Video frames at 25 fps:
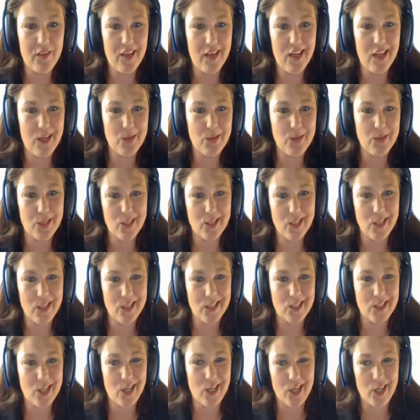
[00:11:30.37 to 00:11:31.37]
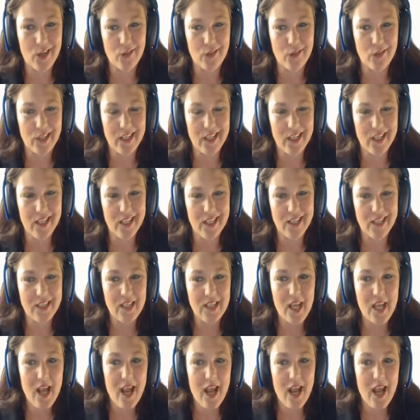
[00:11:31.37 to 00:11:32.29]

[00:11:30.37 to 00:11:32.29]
up, so let's cut over to his.